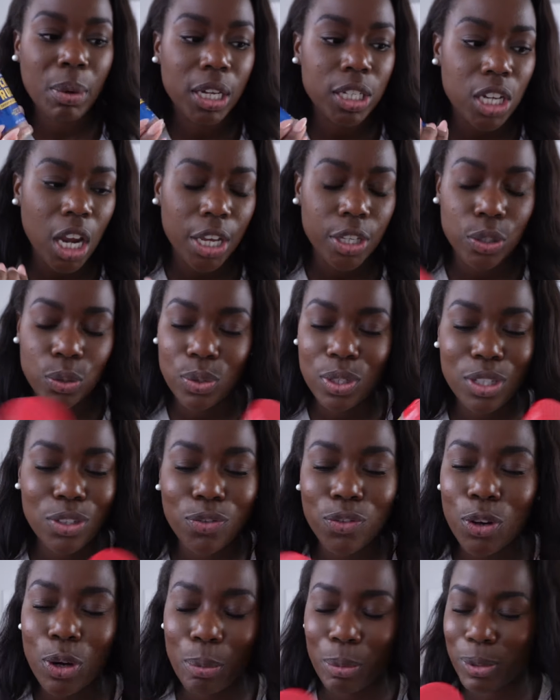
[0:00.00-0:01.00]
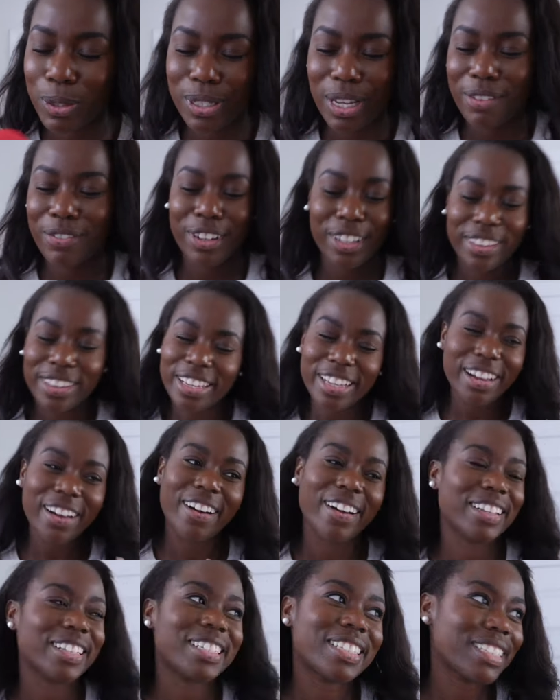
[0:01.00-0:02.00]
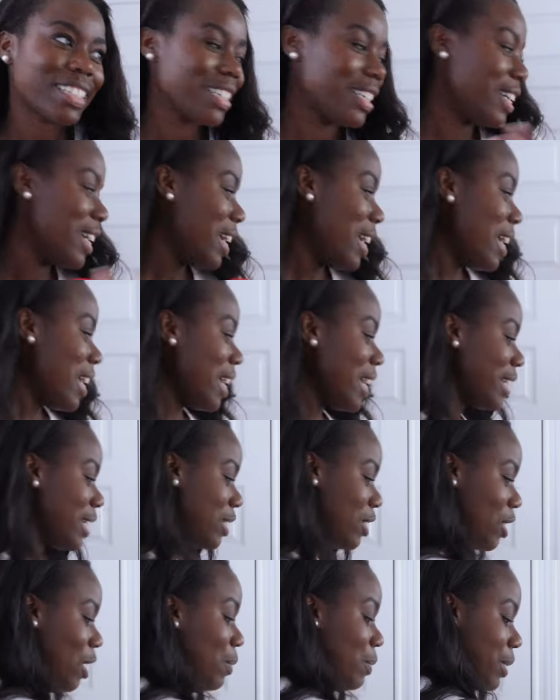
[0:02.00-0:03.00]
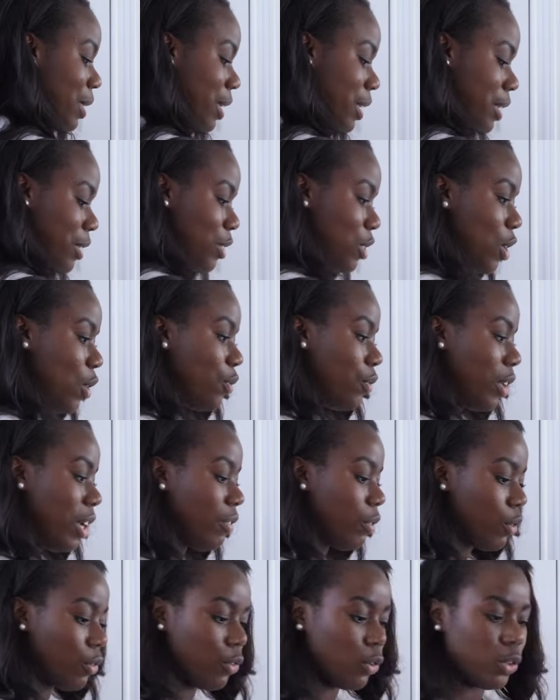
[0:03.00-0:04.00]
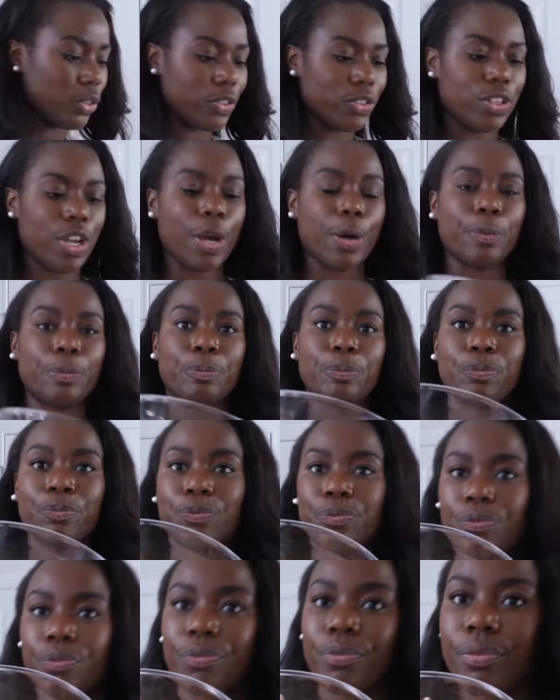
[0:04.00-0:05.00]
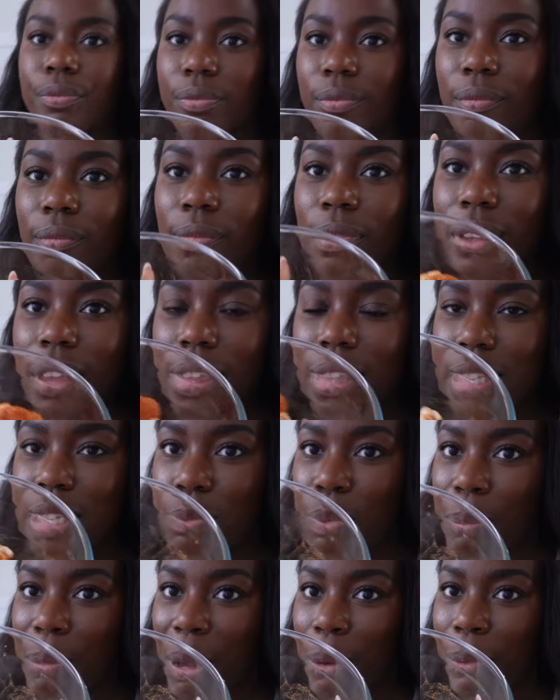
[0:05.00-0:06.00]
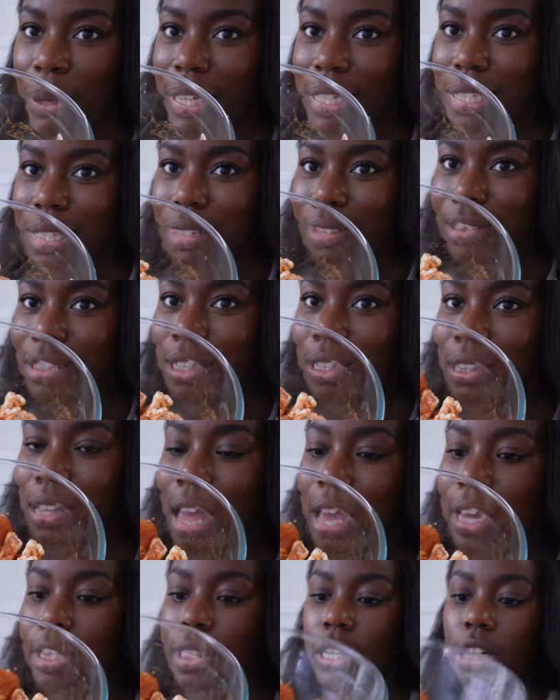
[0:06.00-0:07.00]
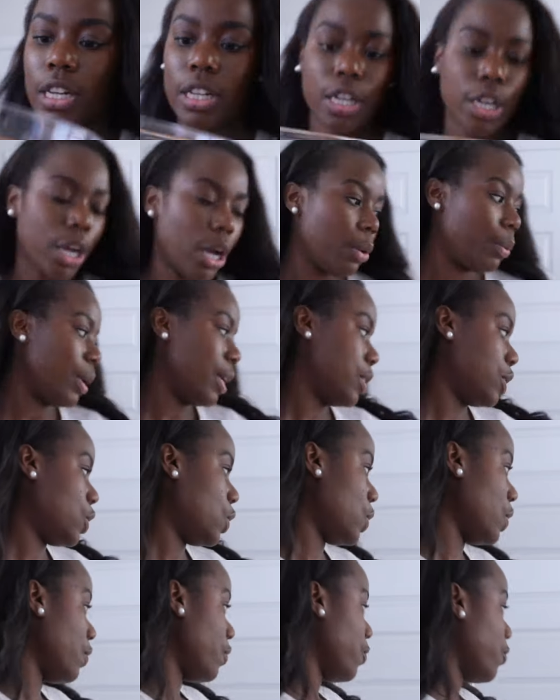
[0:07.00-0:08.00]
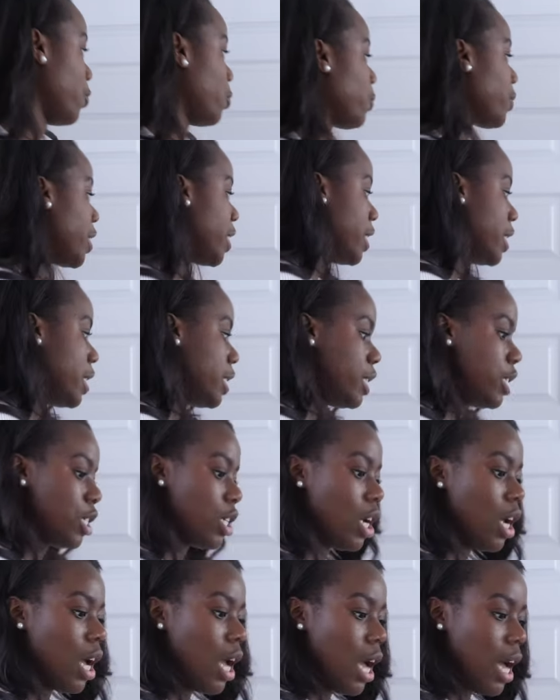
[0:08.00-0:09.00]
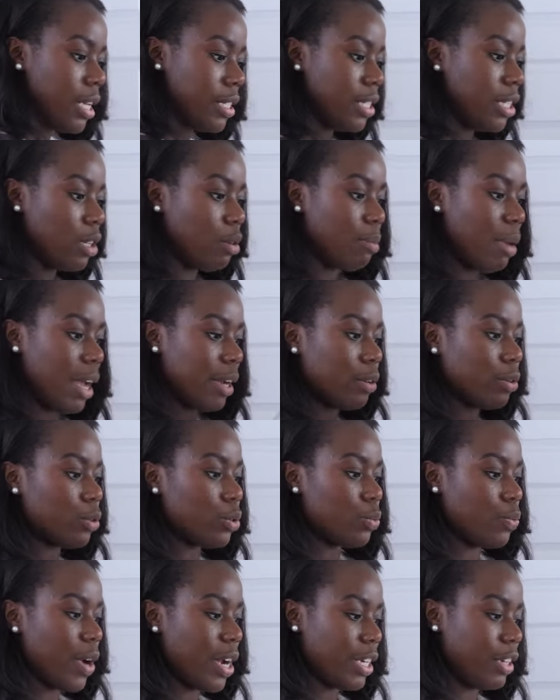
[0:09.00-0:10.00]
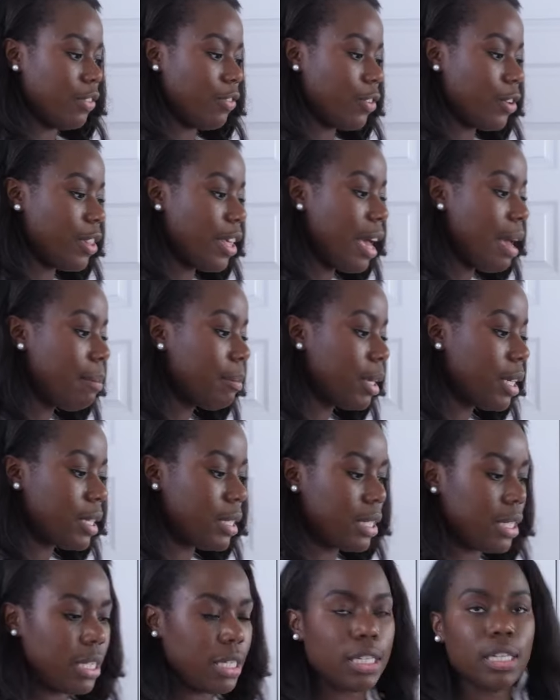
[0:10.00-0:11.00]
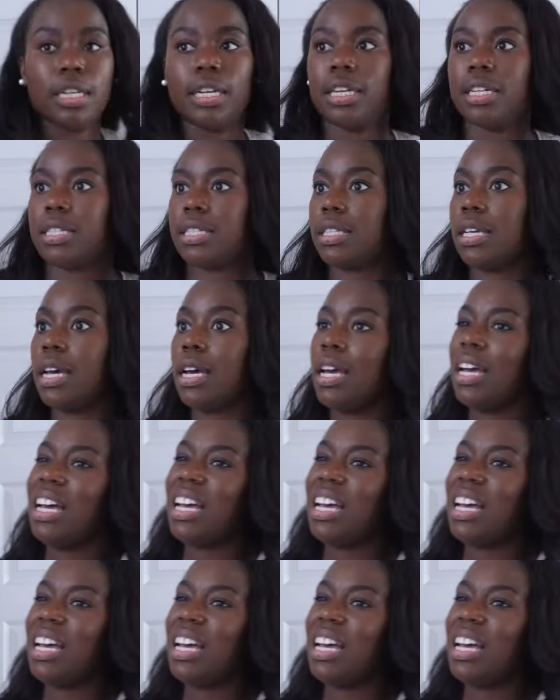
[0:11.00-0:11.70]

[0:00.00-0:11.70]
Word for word: much. I use this for almost everything, honestly. It's so good and so flavorful. So this is what my wings look like. They're gonna go into the fridge until Michael's ready for them because he is